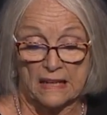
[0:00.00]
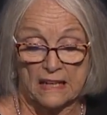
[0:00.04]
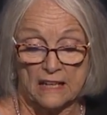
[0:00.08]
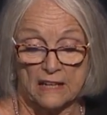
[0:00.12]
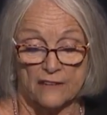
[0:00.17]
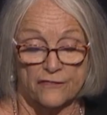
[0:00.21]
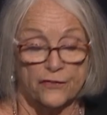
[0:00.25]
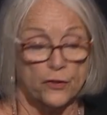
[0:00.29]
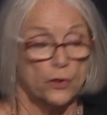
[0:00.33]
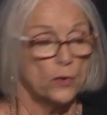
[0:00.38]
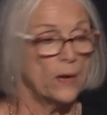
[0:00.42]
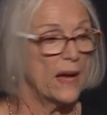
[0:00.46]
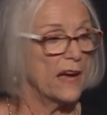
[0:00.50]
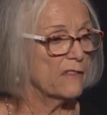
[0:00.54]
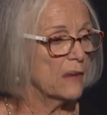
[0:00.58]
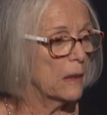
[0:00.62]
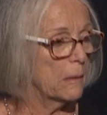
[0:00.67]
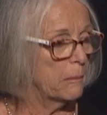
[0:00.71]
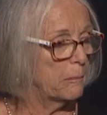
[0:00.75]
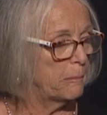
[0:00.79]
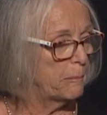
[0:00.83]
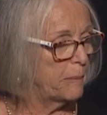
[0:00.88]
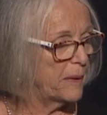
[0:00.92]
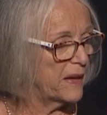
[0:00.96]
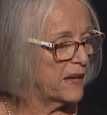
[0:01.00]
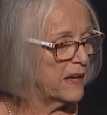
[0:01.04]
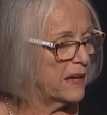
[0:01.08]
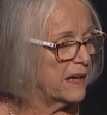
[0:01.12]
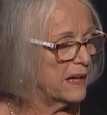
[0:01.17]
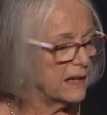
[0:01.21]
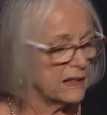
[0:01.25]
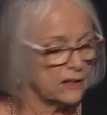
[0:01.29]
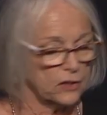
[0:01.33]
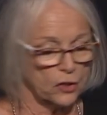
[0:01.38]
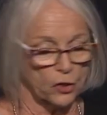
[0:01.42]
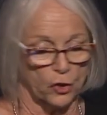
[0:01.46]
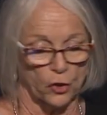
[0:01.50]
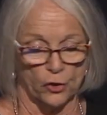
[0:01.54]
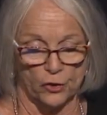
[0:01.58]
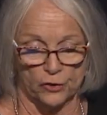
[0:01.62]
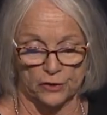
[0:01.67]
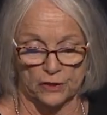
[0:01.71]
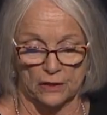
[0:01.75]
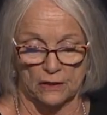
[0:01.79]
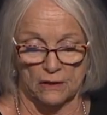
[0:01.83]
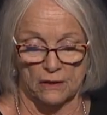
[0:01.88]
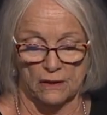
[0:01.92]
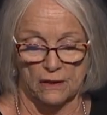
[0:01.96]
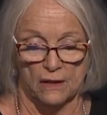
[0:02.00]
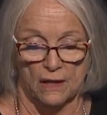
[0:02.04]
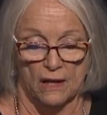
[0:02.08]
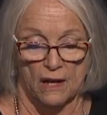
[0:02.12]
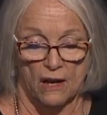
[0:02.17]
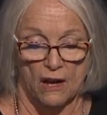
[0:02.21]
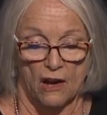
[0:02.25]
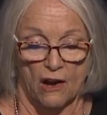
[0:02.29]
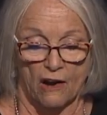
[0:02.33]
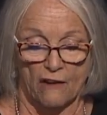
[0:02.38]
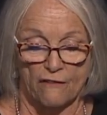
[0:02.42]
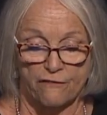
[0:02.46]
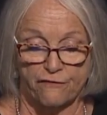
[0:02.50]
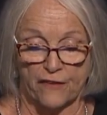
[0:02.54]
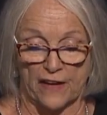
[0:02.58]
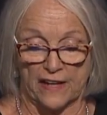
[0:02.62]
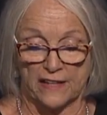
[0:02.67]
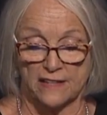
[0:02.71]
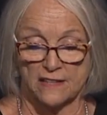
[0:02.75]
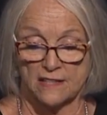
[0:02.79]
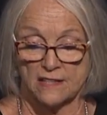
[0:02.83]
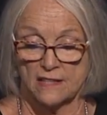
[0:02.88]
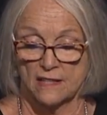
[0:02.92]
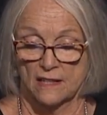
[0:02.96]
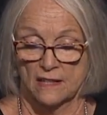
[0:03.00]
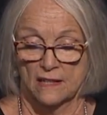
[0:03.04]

If you have a bare kernel of faith,